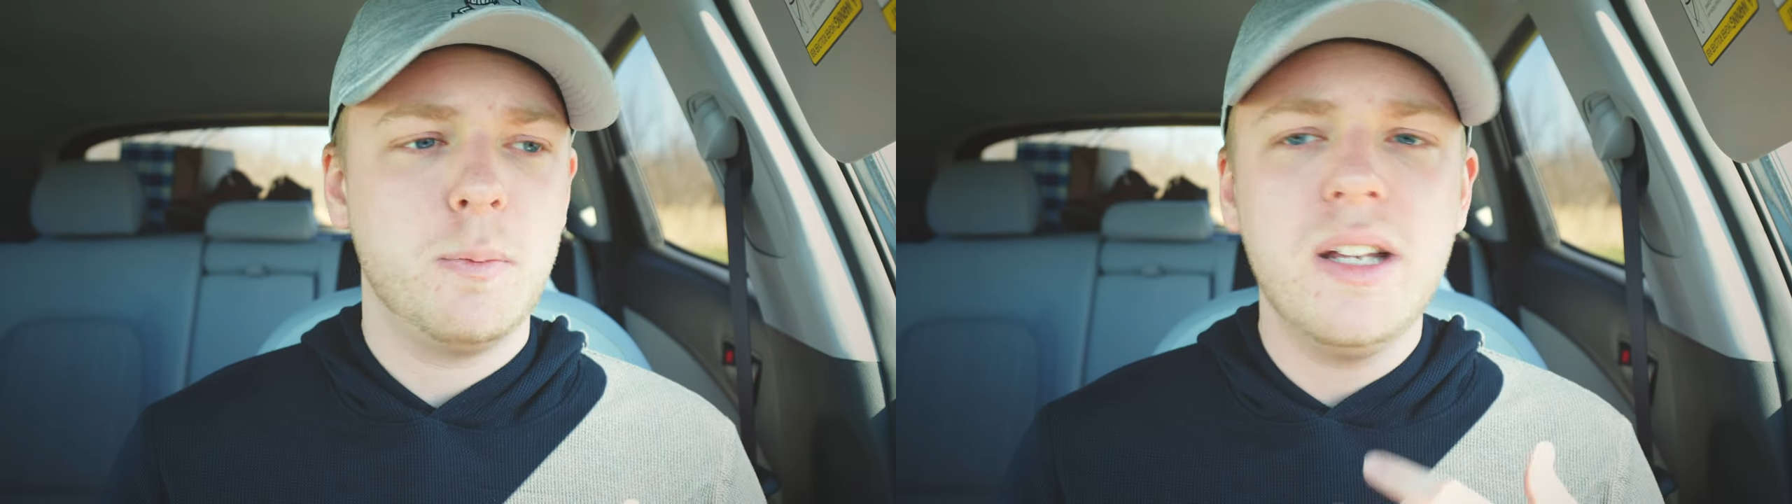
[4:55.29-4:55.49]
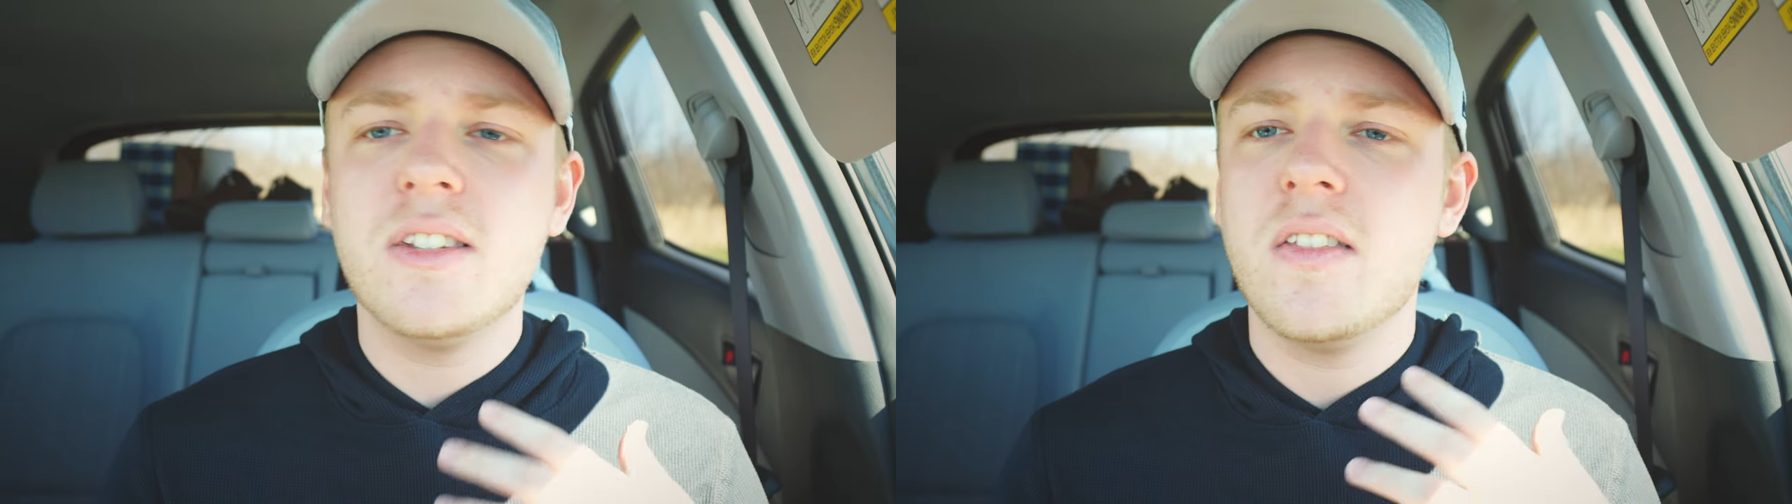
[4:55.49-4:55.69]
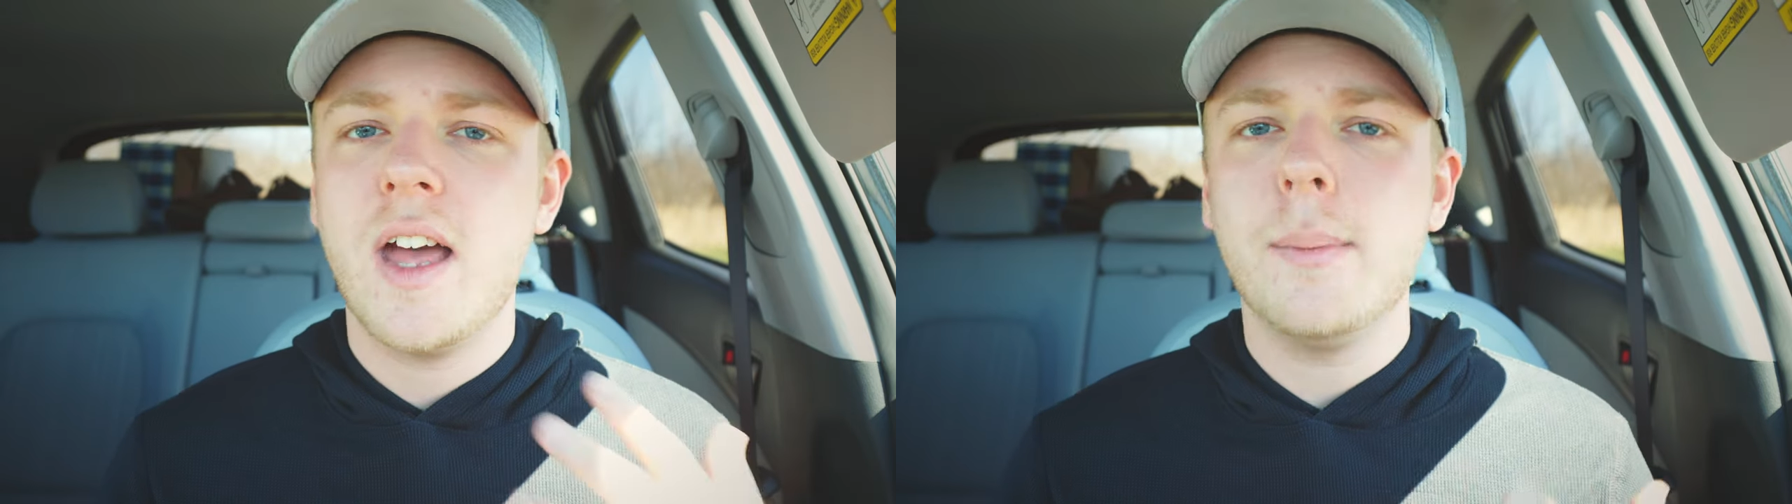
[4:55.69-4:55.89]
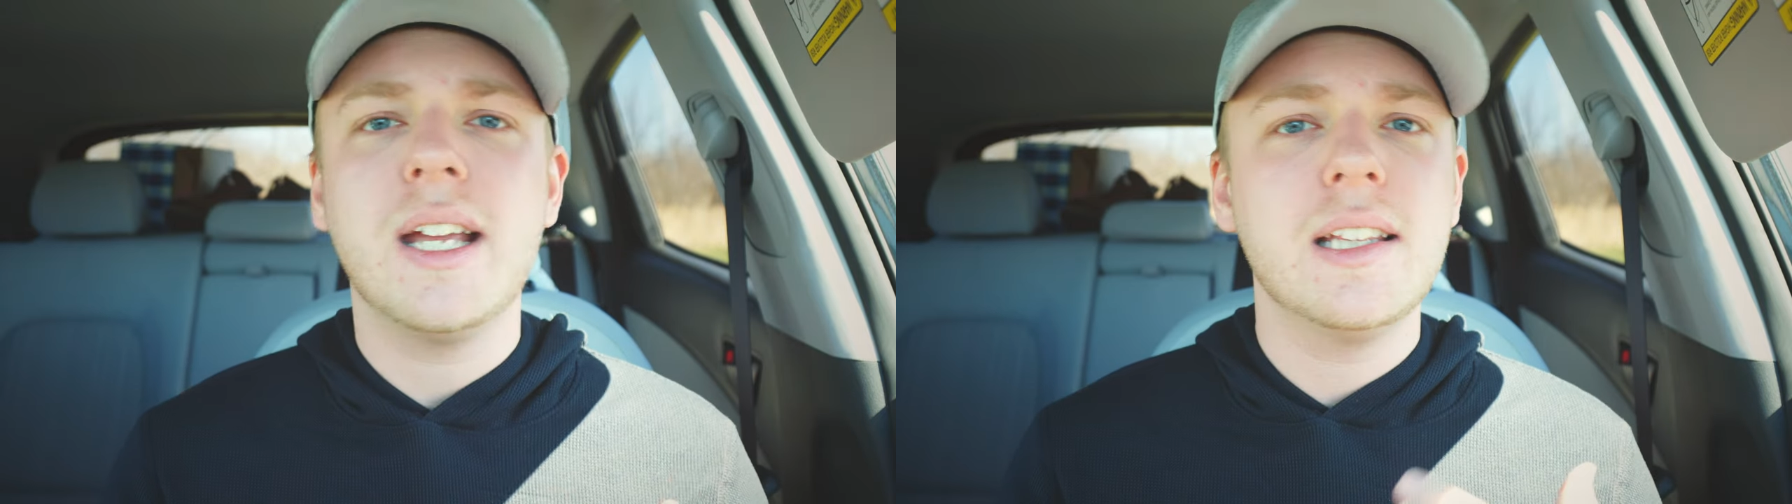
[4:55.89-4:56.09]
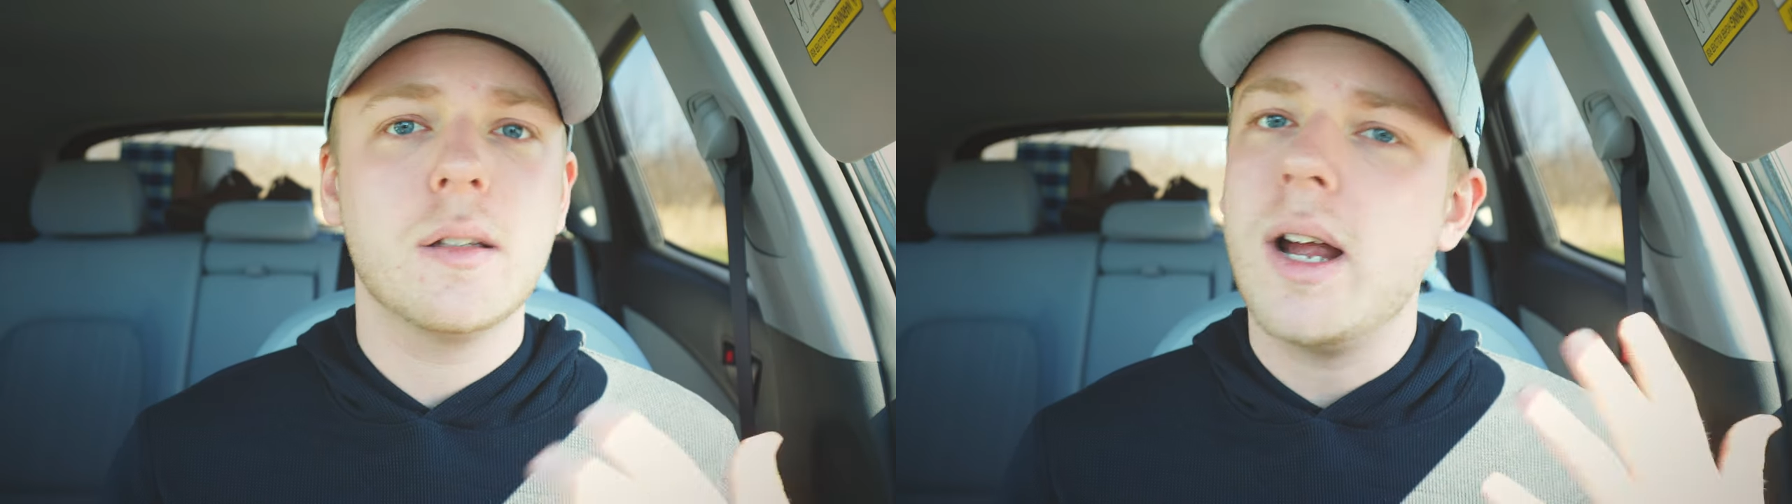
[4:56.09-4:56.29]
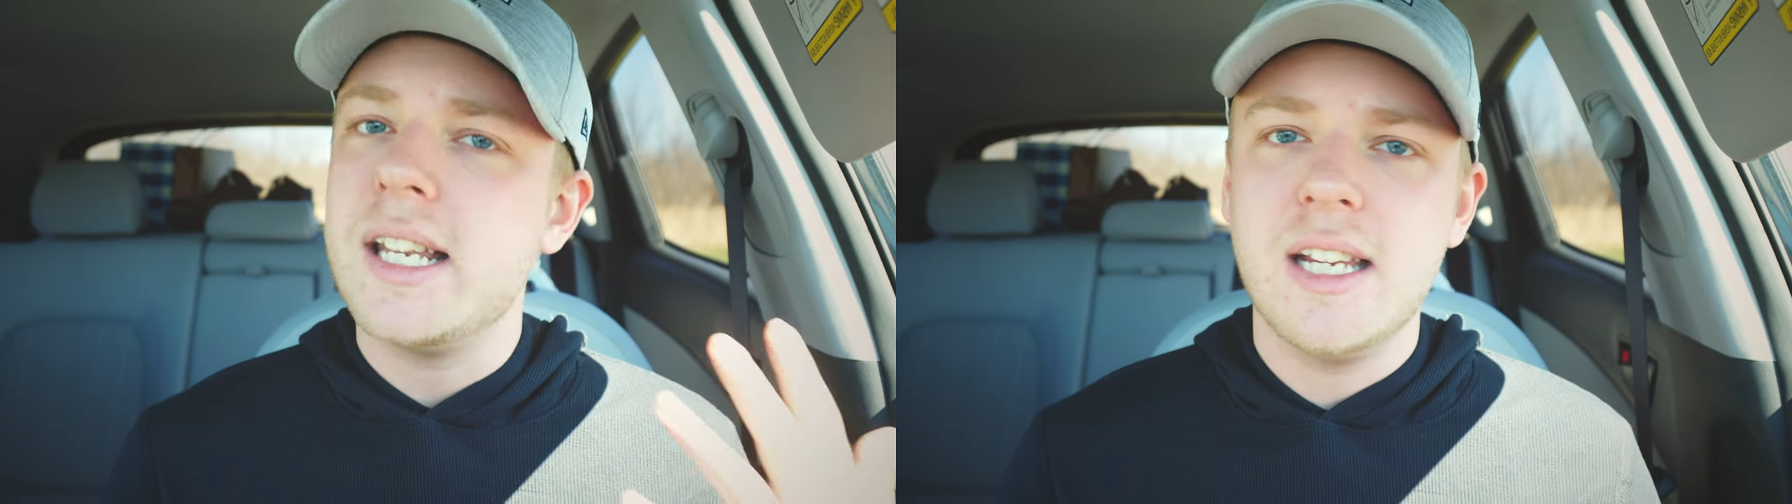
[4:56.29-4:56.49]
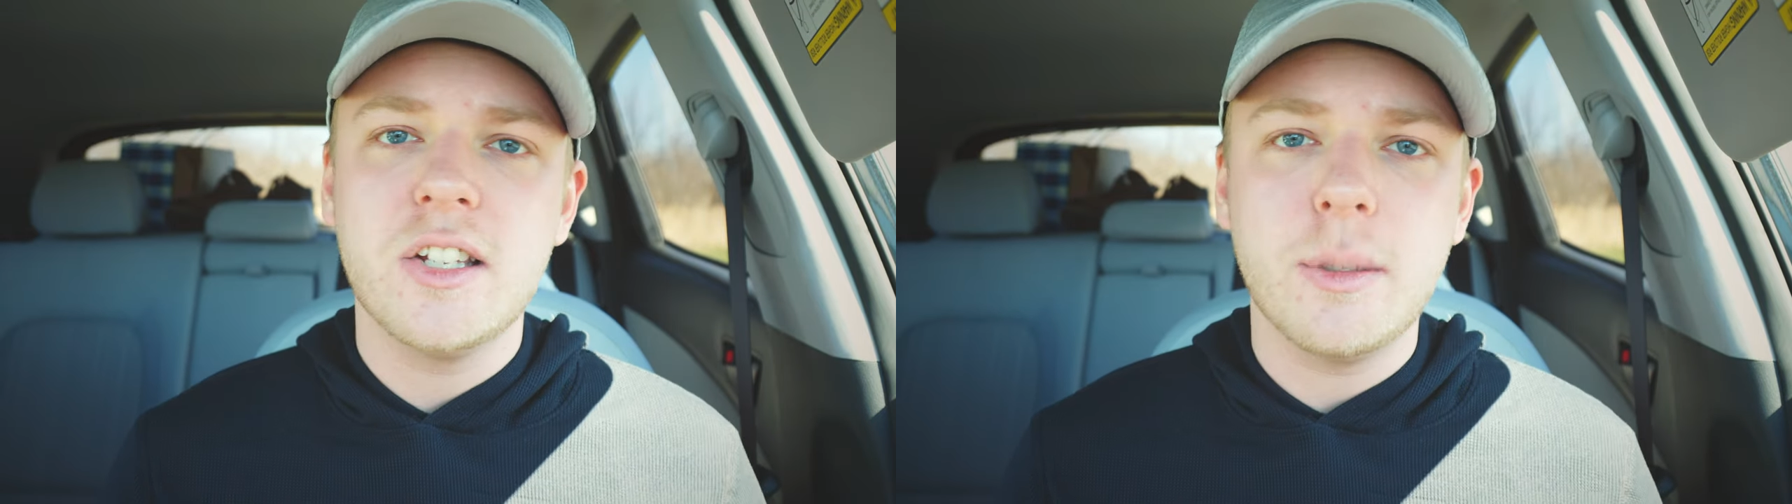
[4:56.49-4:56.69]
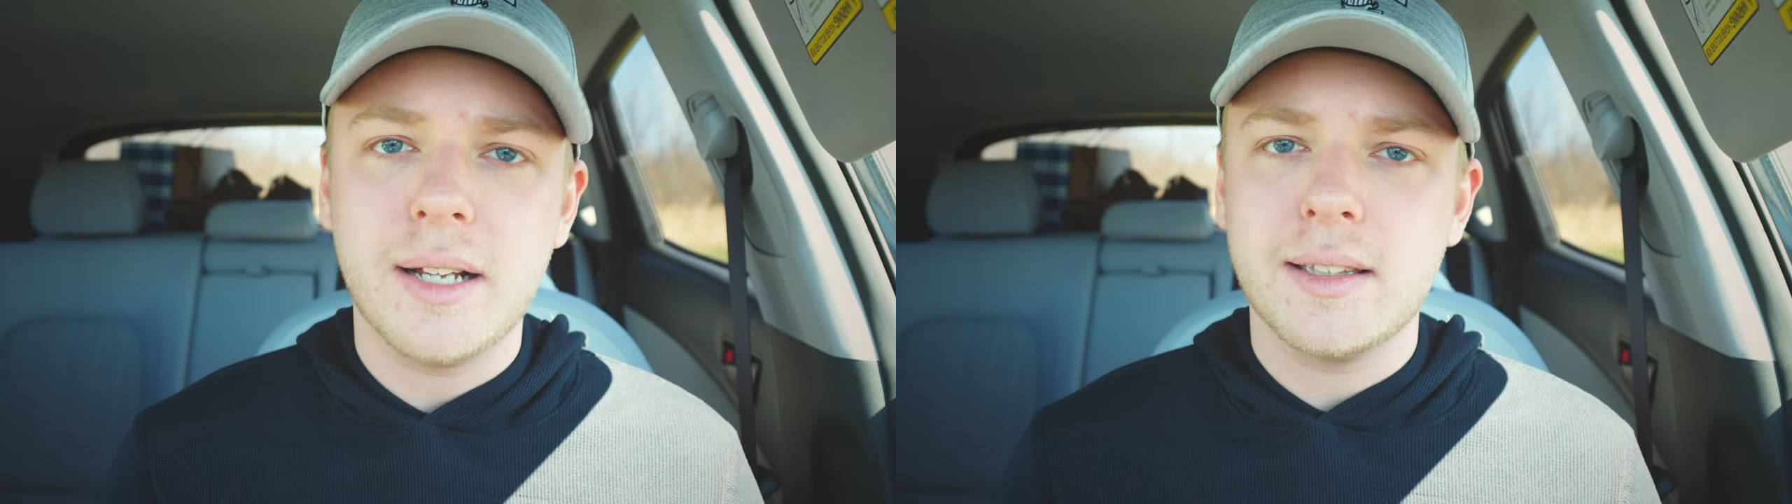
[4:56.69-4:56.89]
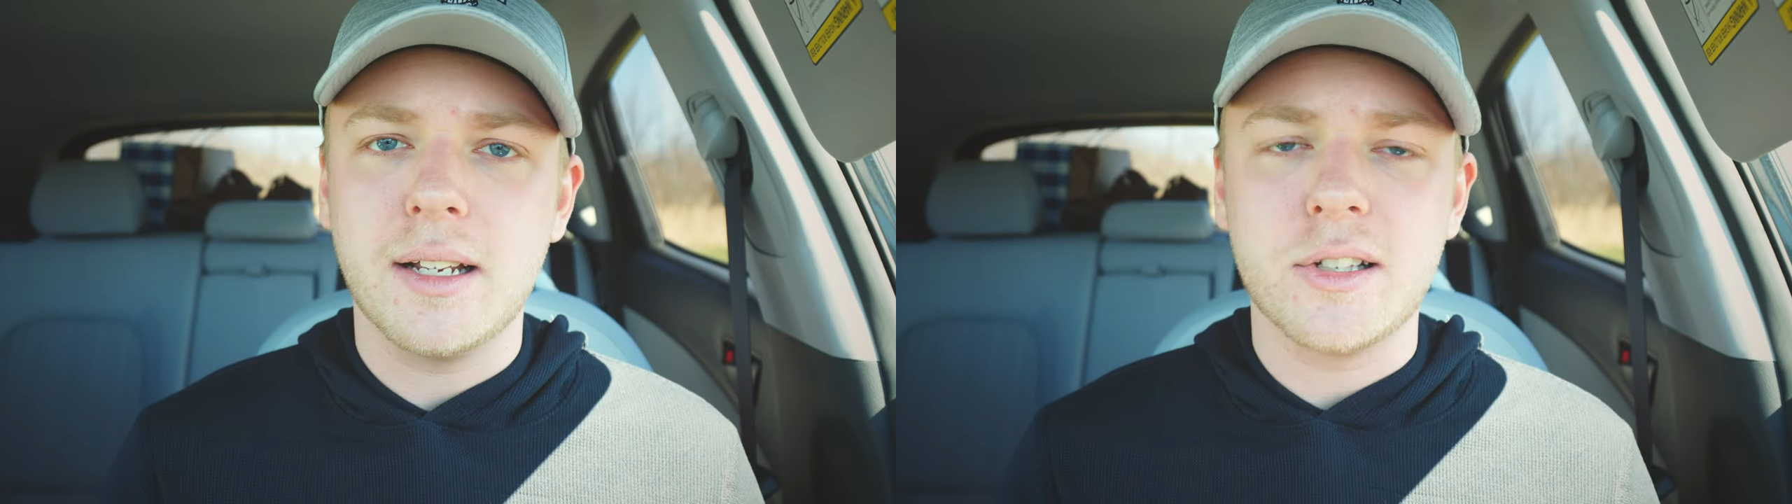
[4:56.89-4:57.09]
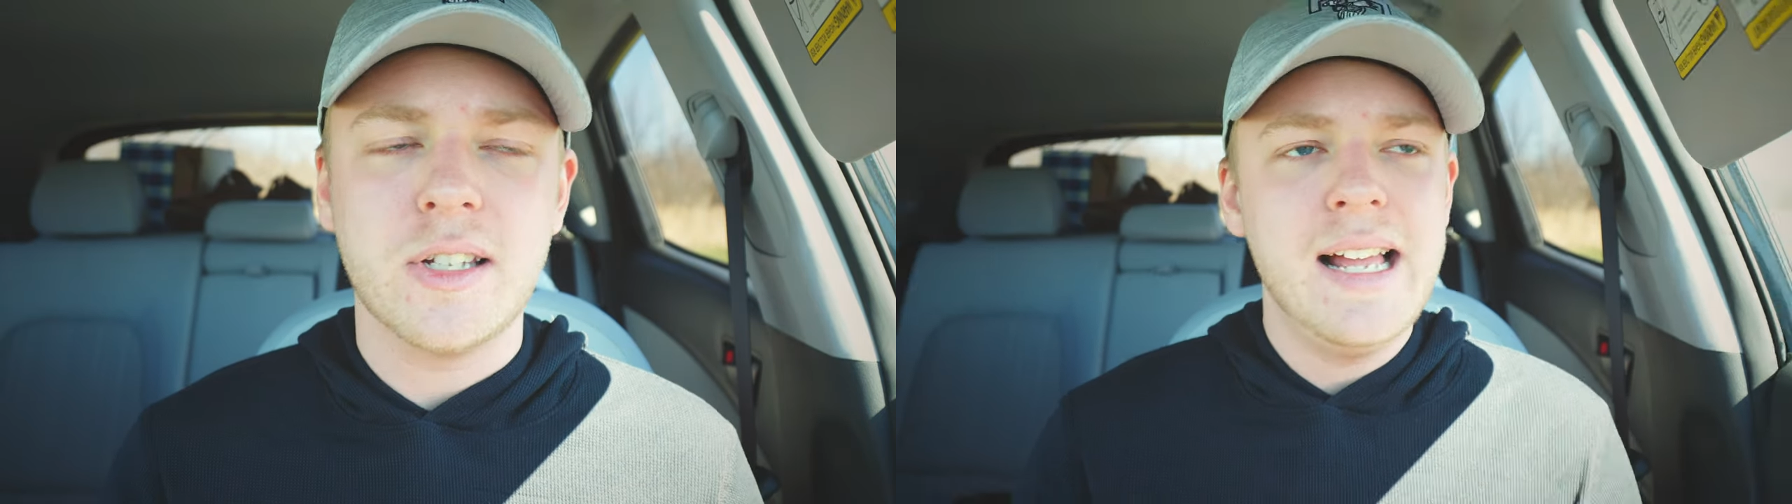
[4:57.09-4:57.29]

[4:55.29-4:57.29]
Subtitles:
speak to them and get their ideas about things,